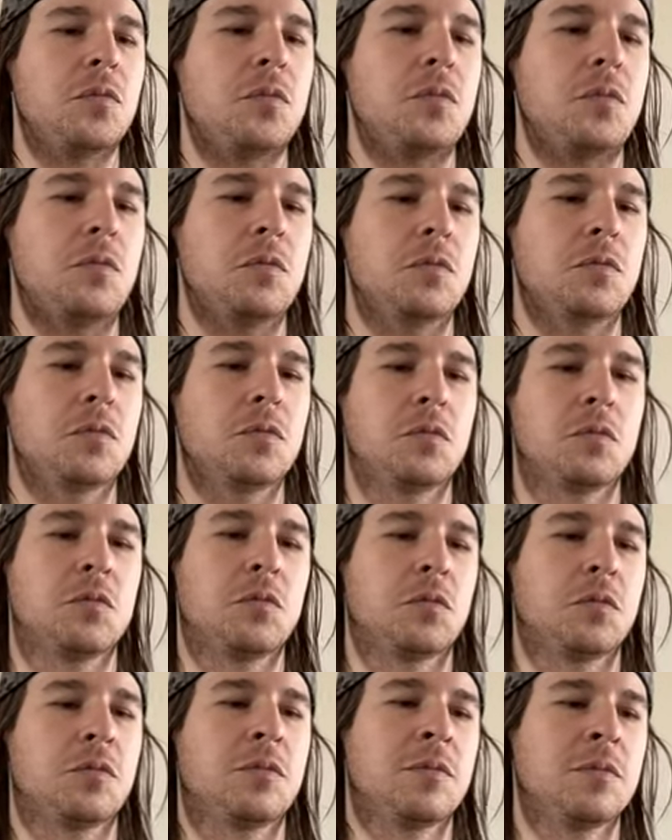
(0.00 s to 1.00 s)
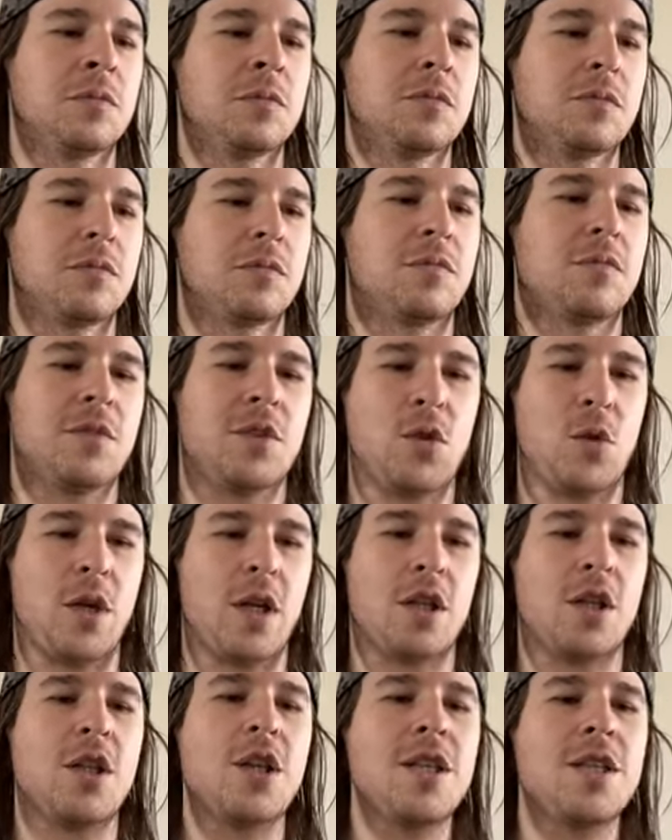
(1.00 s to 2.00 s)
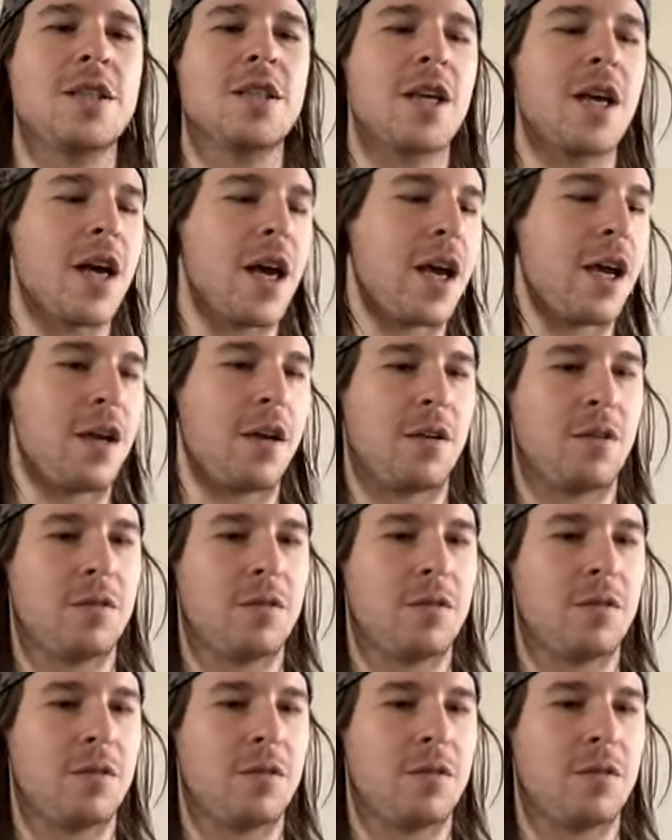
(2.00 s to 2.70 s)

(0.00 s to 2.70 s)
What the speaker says: That's what it looks like.